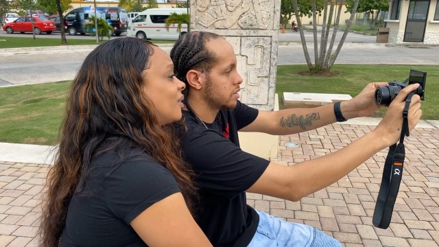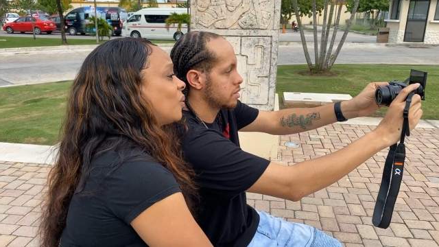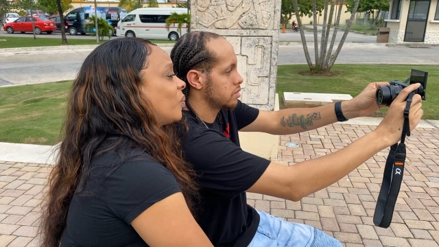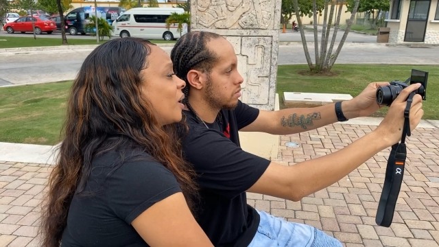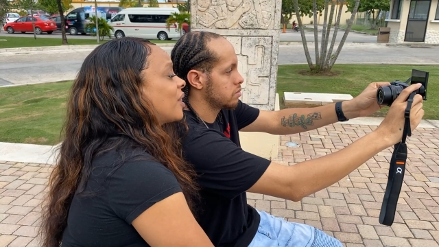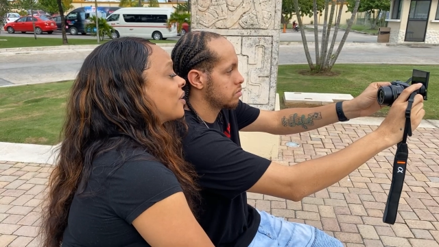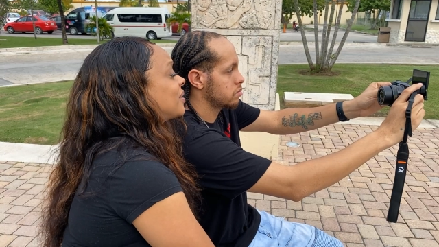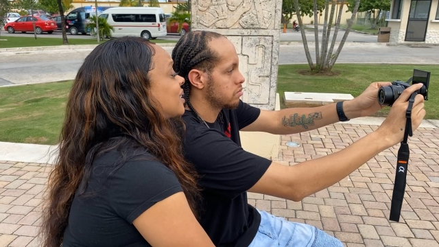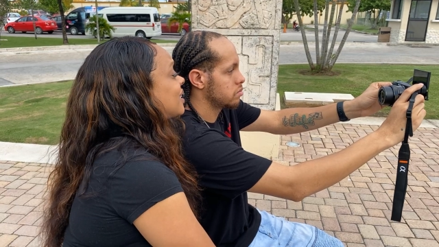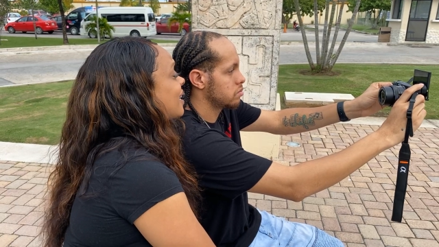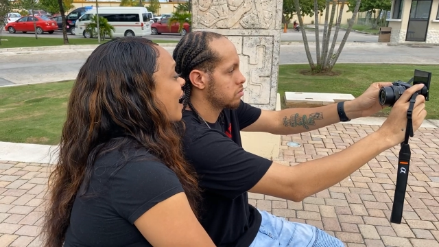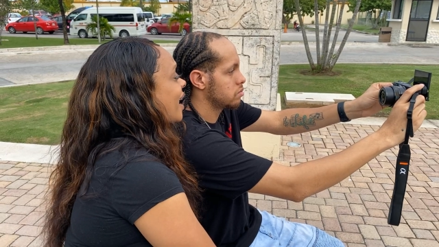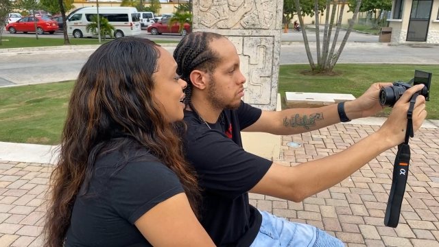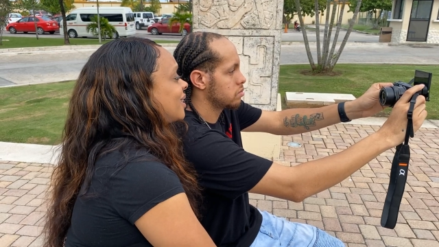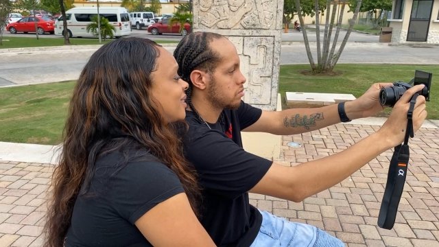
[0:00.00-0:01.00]
Speaker 1: the weather's
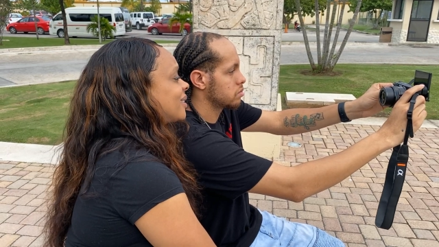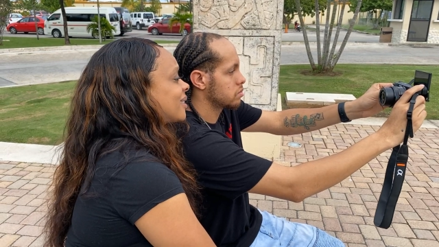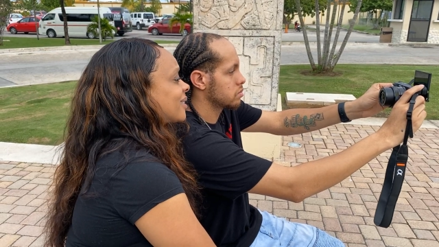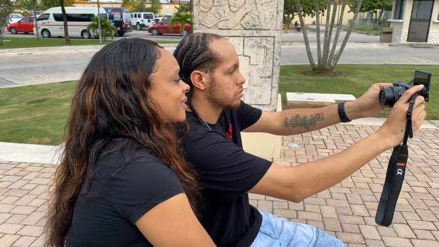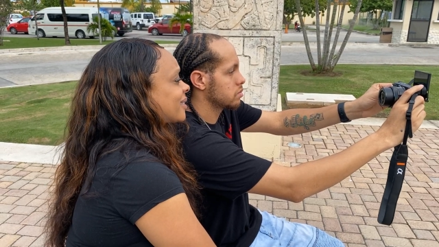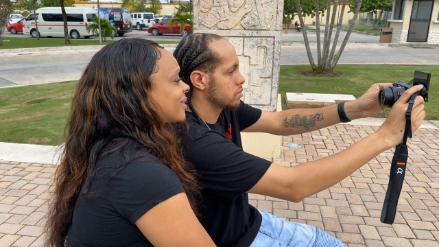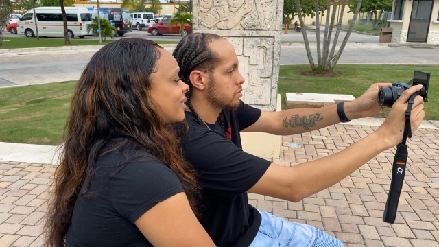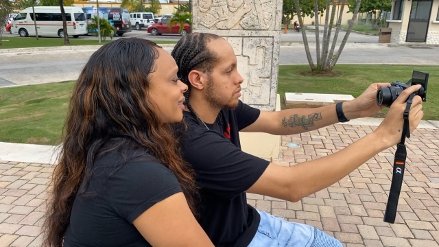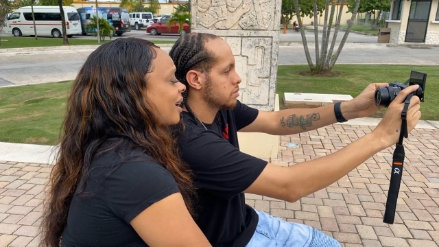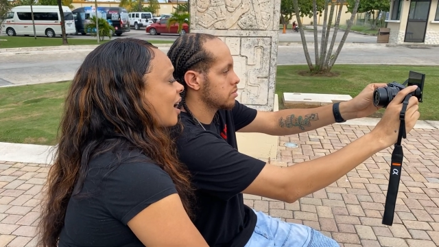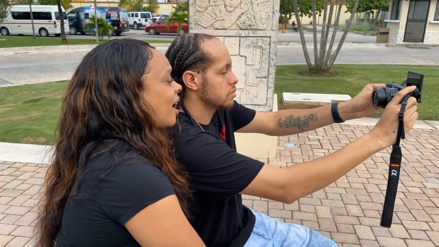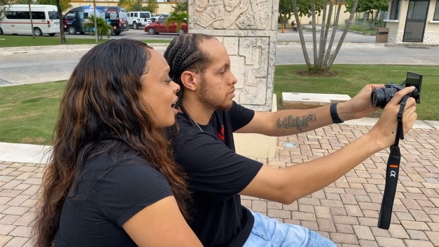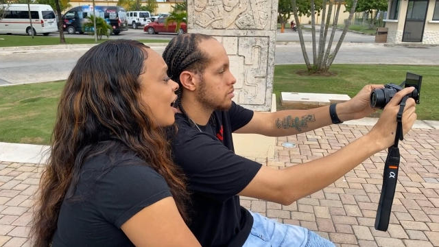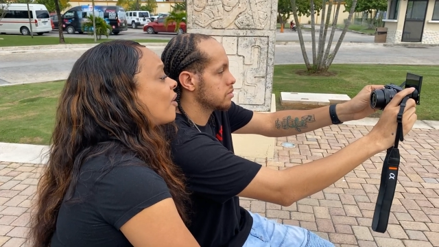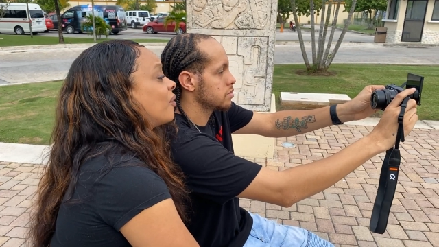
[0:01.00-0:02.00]
nice.
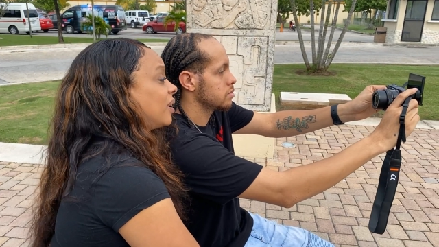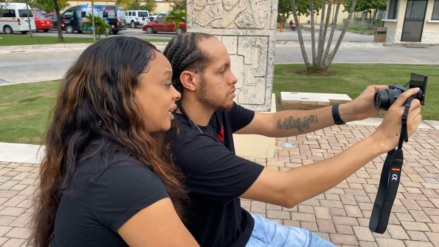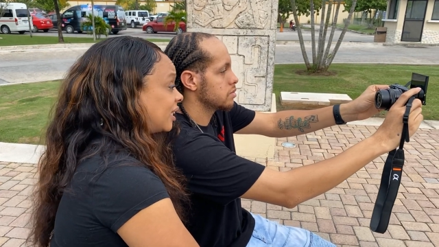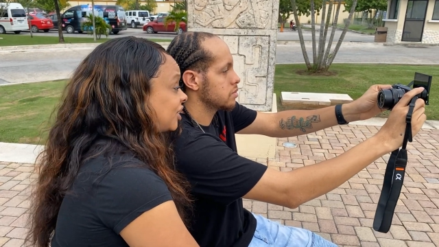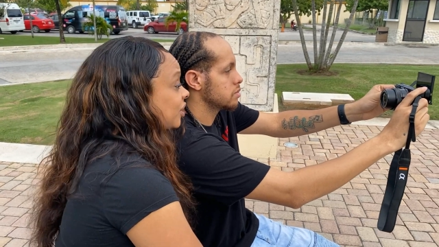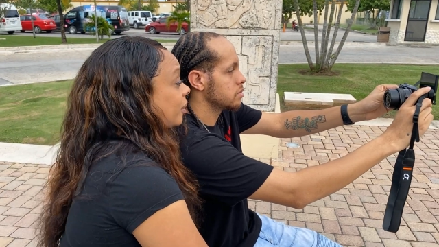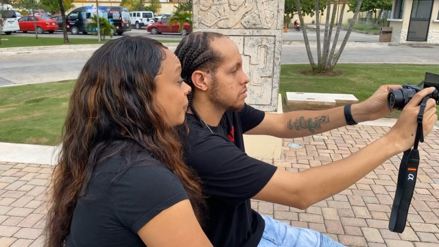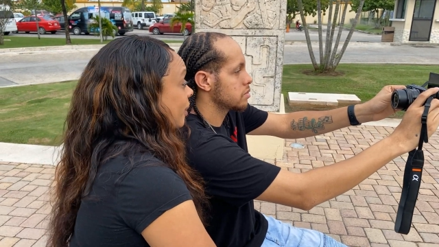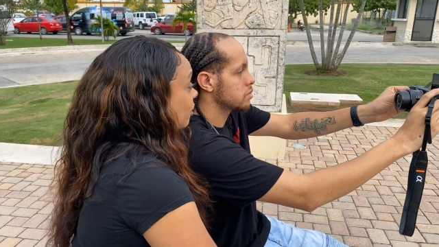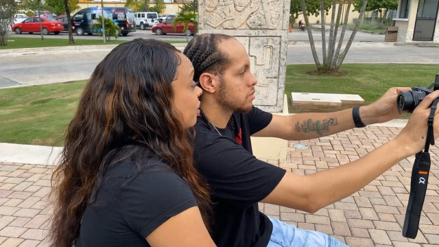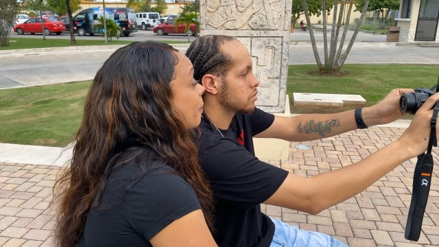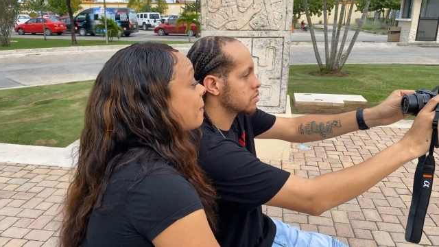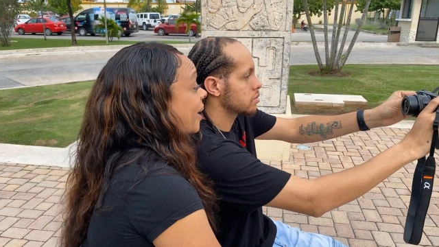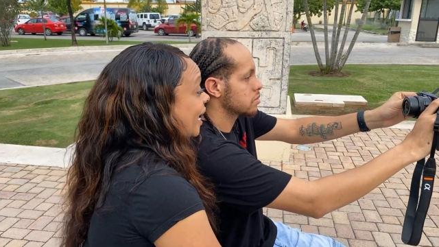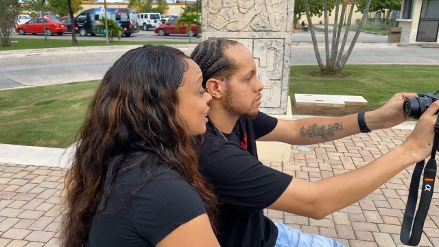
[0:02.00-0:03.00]
I really should have put
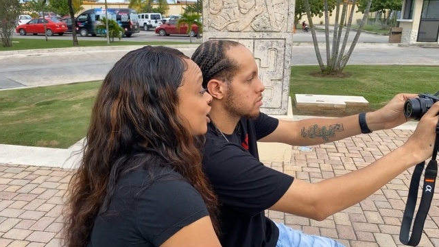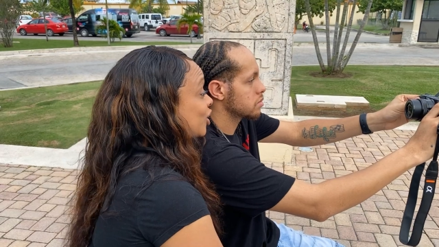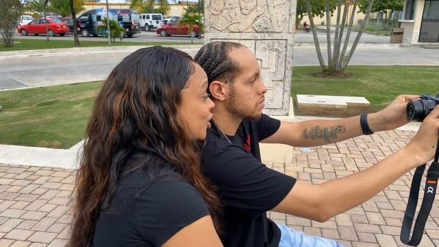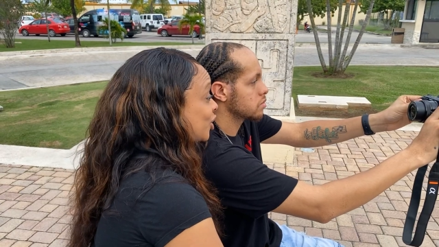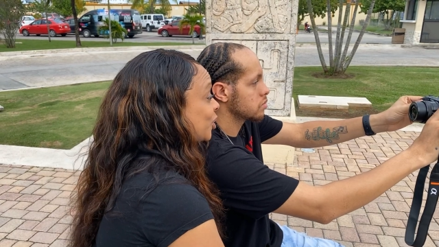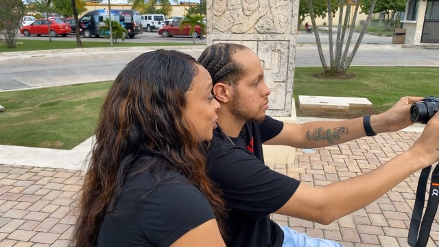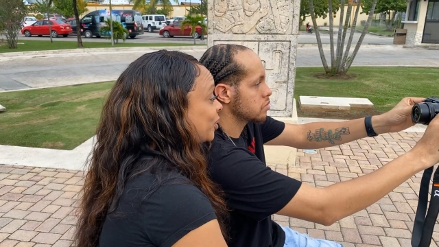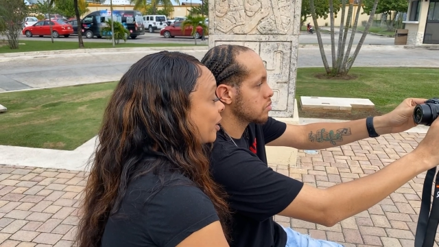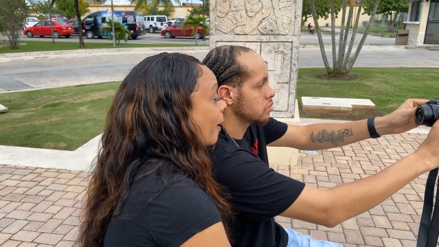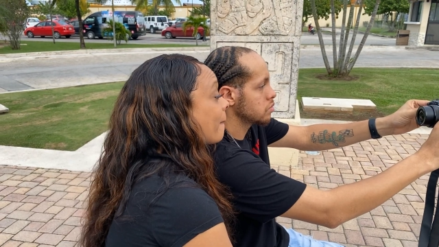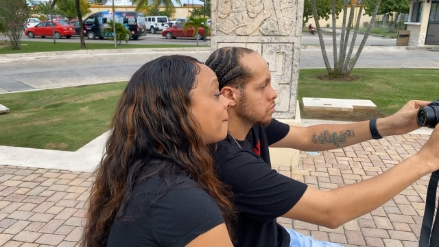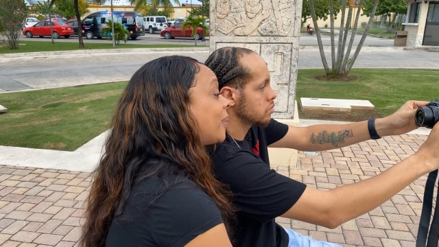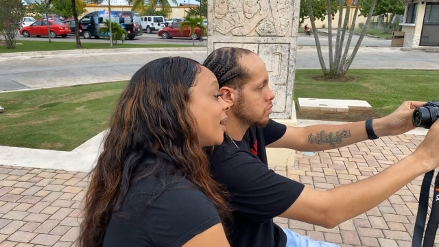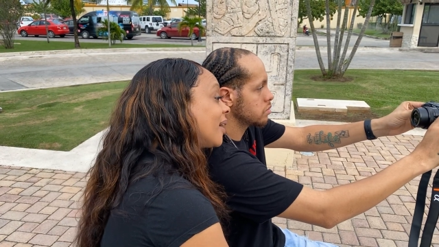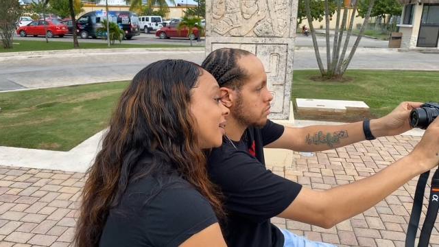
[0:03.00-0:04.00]
on a bathing suit,
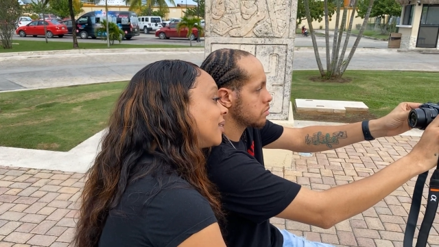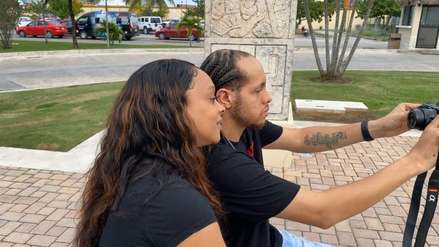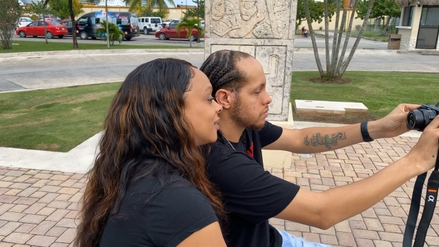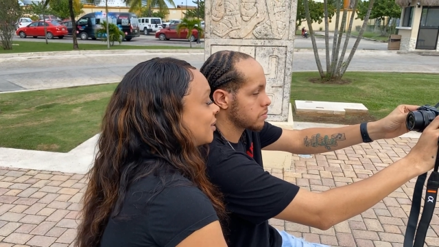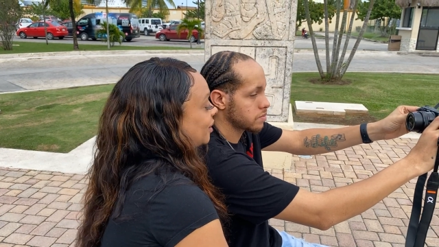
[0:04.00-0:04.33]
but